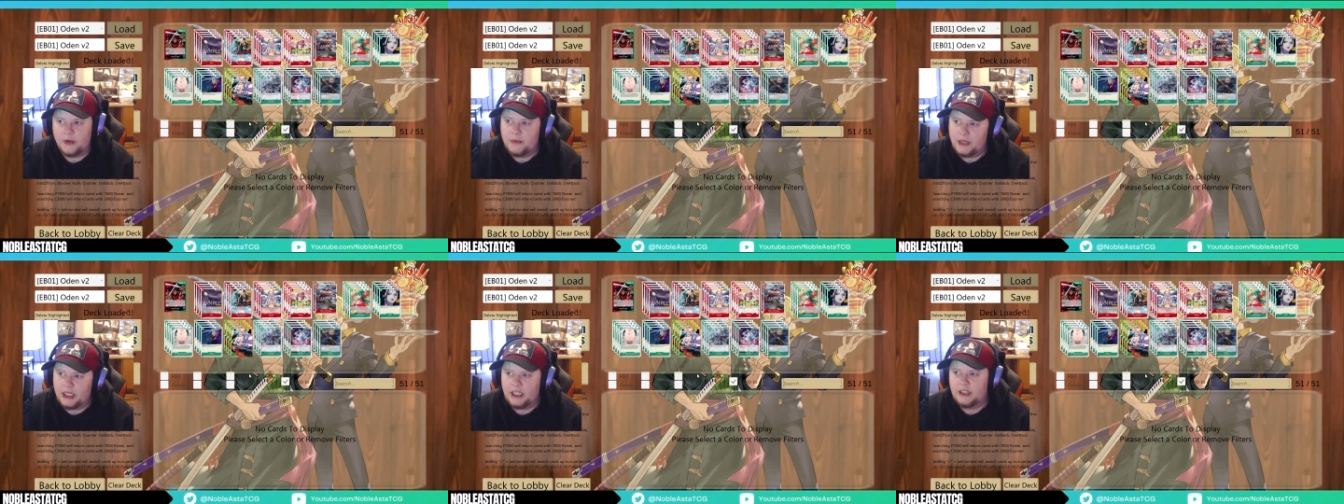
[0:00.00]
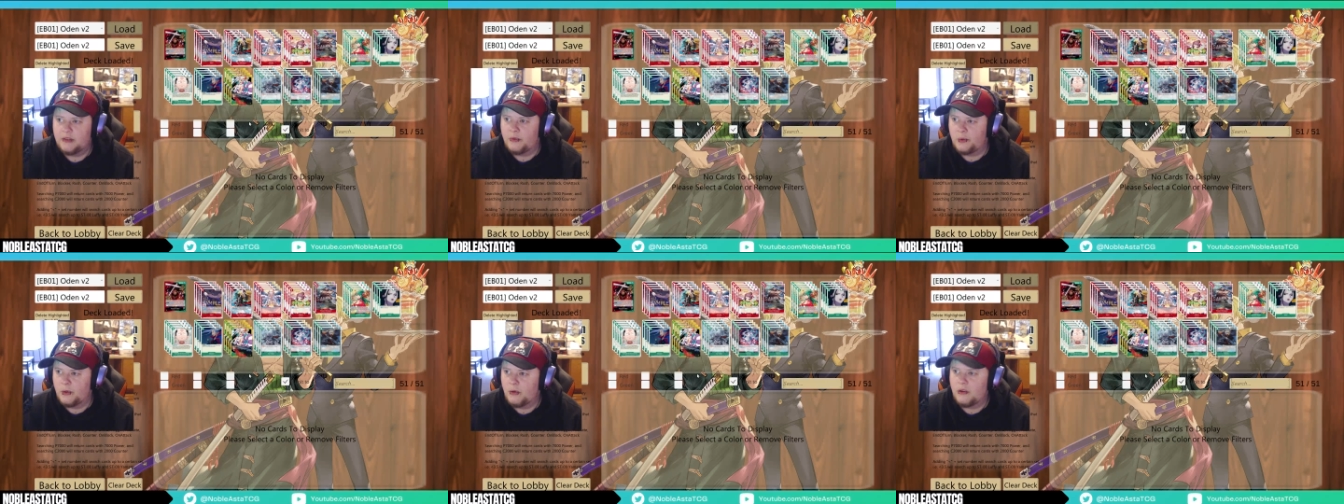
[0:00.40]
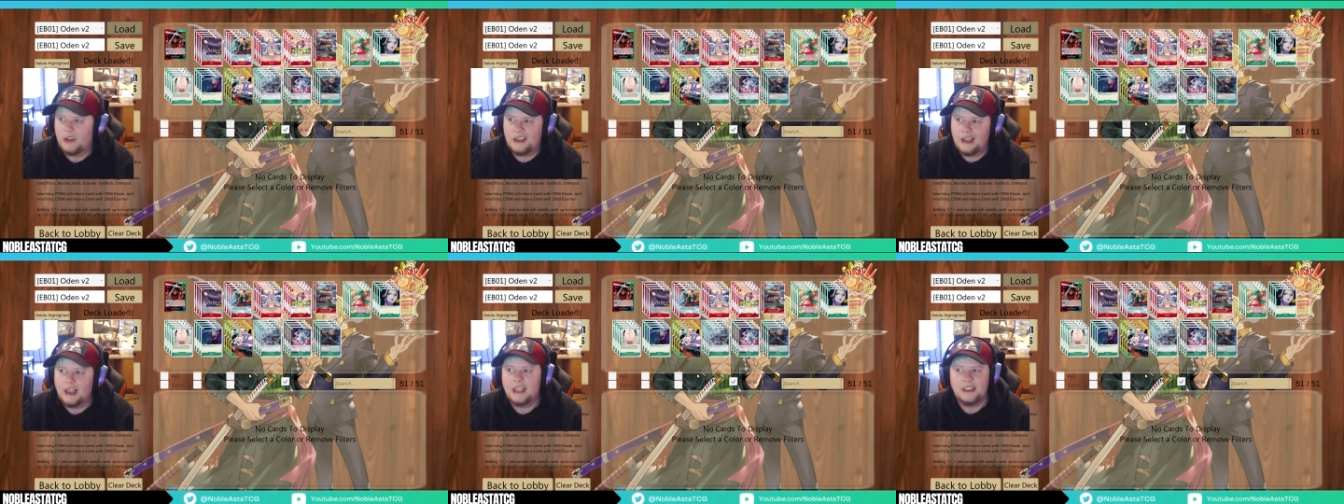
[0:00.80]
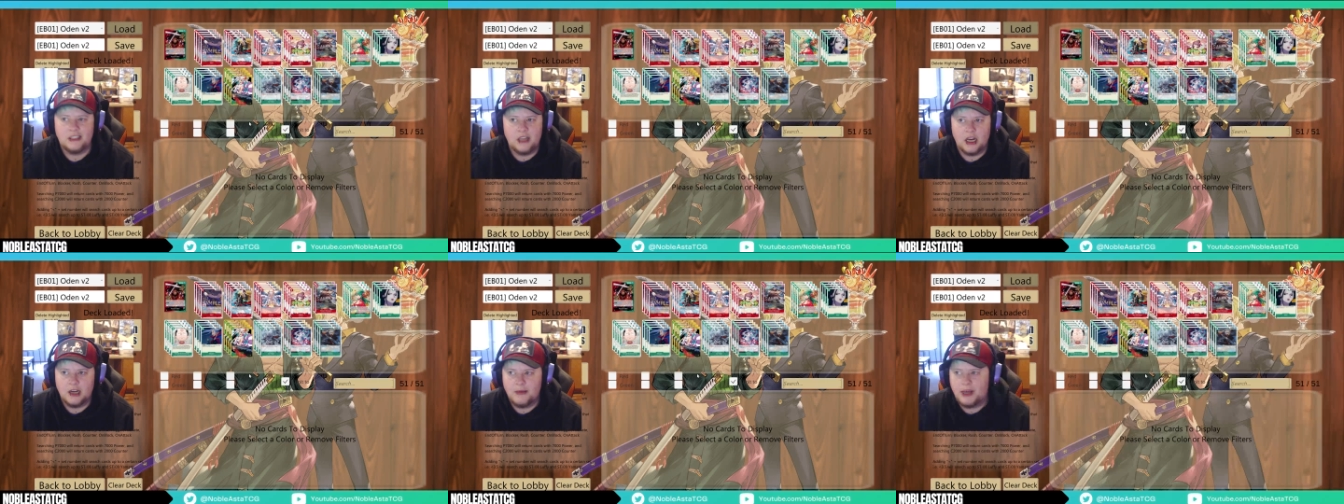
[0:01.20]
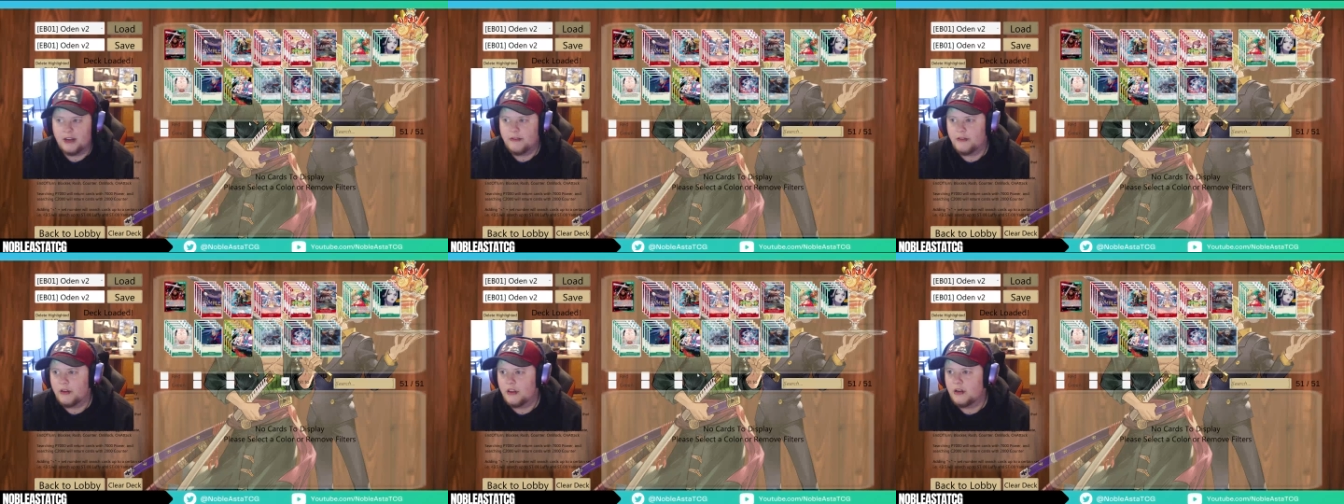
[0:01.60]
but let's talk about
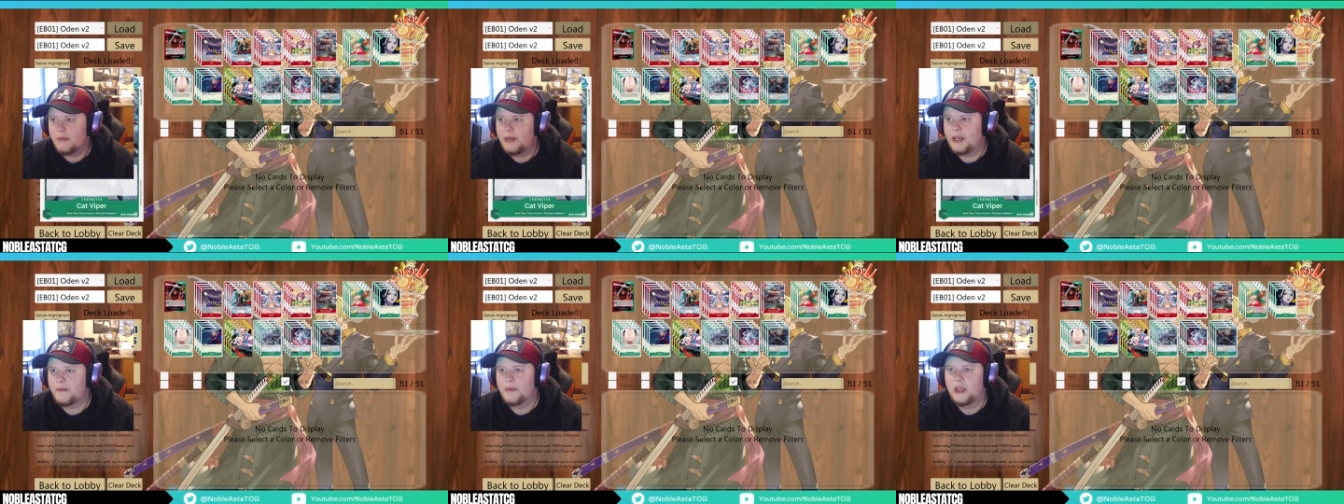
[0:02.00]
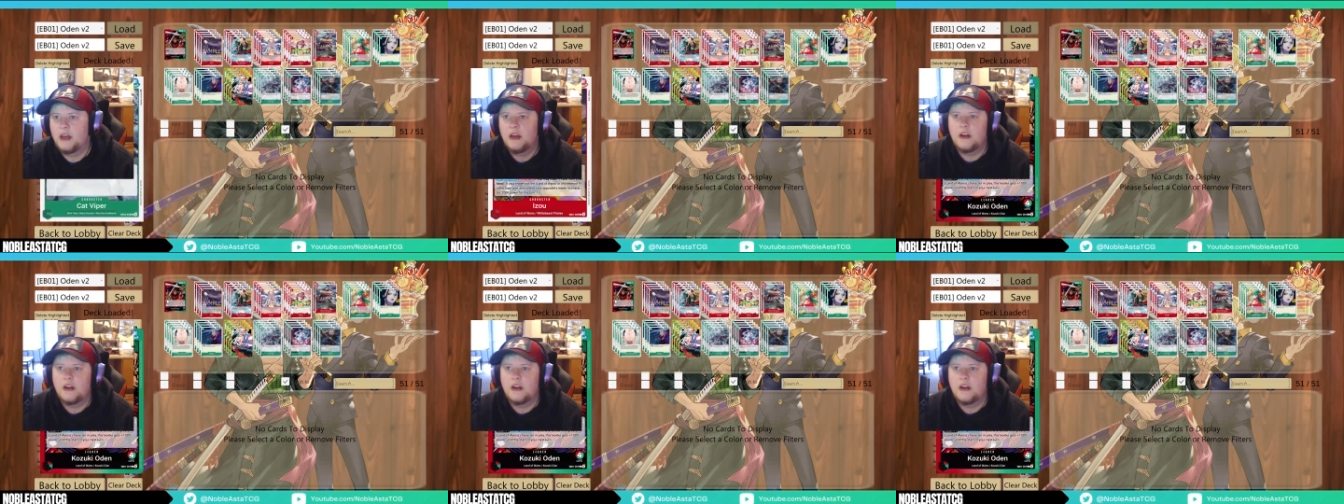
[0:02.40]
it for a little bit.